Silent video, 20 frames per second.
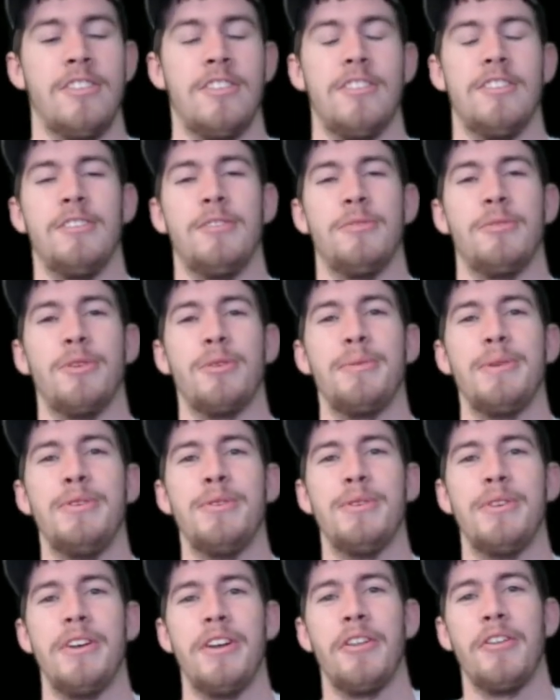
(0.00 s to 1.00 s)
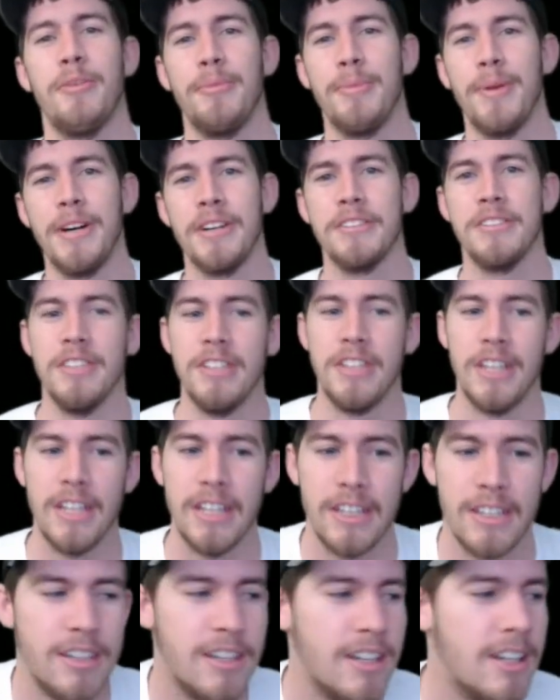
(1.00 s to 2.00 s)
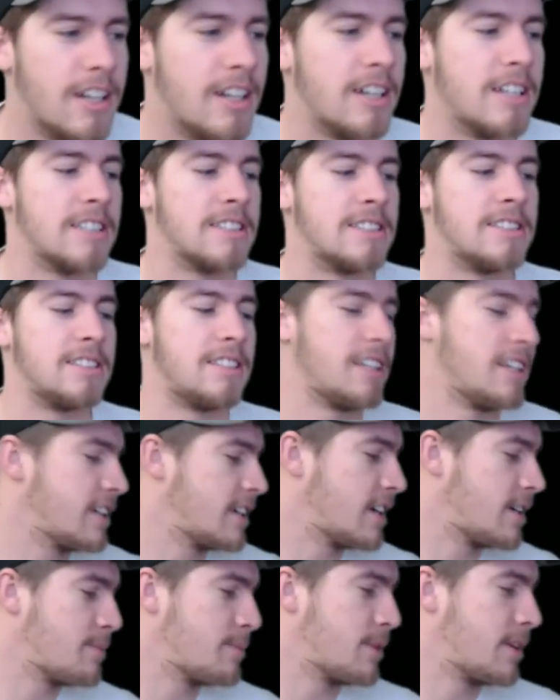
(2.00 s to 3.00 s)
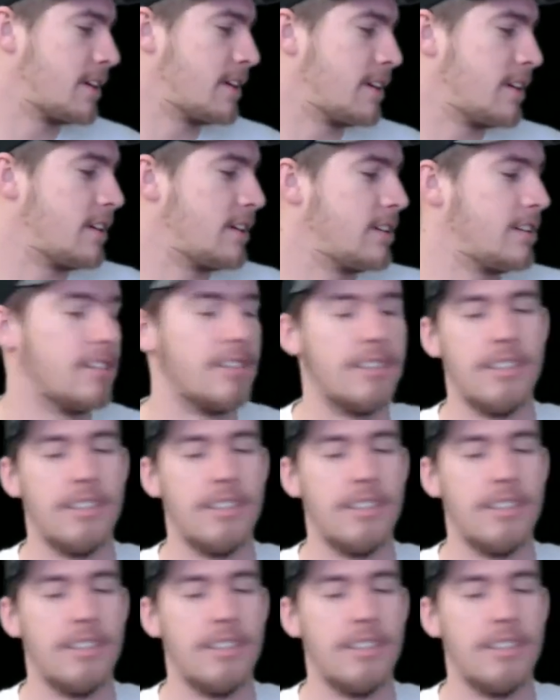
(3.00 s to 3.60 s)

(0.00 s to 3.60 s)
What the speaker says: We're gonna be doing another unboxing today. Today I got my